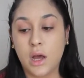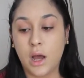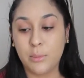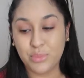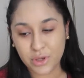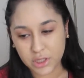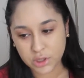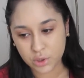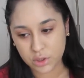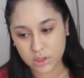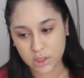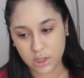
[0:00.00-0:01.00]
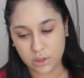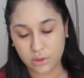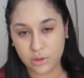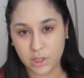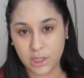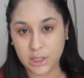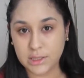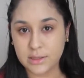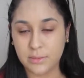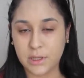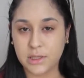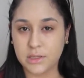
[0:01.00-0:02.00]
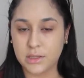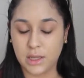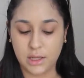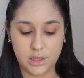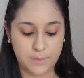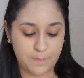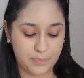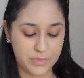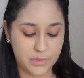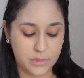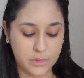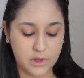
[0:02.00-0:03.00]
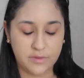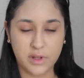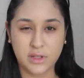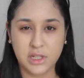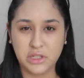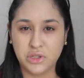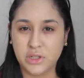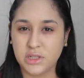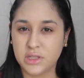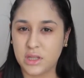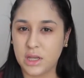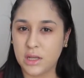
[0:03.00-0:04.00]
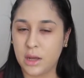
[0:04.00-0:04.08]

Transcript: I'm pretty sure it's gonna crease because like the foundation is thick.